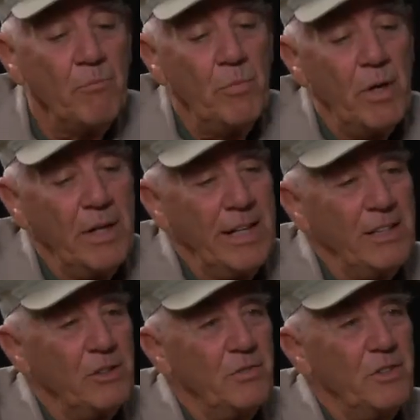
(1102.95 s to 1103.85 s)
but
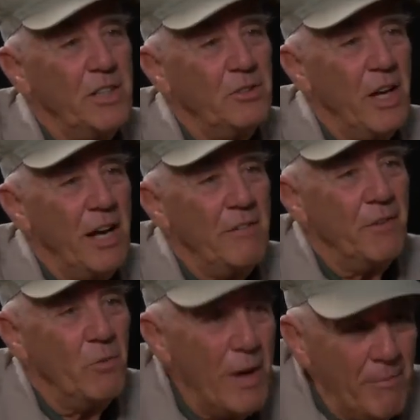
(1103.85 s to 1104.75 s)
it's designed
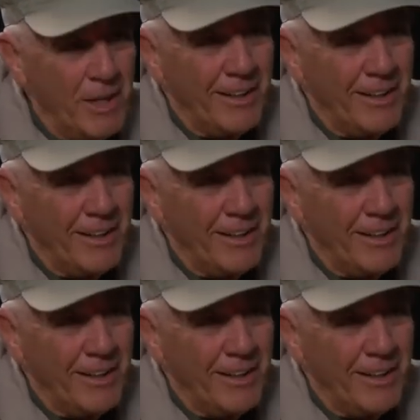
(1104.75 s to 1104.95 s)
for women.